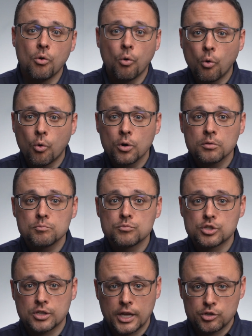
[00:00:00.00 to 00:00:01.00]
or
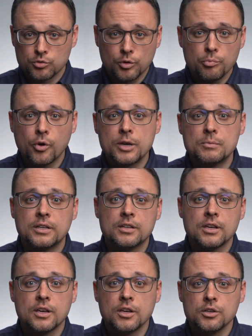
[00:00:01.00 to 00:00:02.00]
schedule an
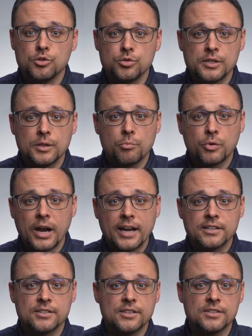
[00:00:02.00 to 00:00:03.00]
appointment using the
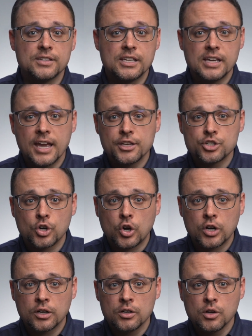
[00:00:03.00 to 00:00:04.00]
practice's
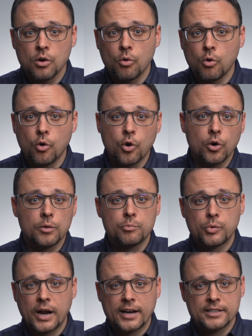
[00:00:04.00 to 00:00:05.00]
EHR or
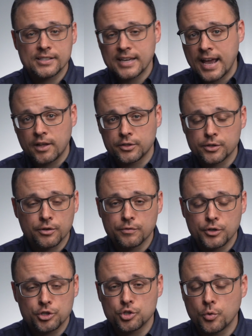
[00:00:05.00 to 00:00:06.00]
practice calendar
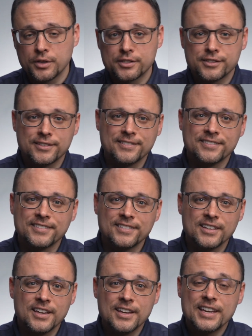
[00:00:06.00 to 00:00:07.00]
of their choice.
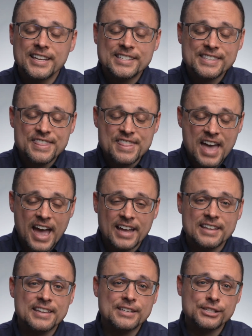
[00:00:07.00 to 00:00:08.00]
It's
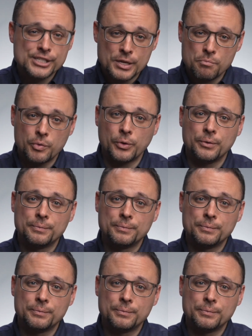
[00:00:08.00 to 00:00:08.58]
that simple.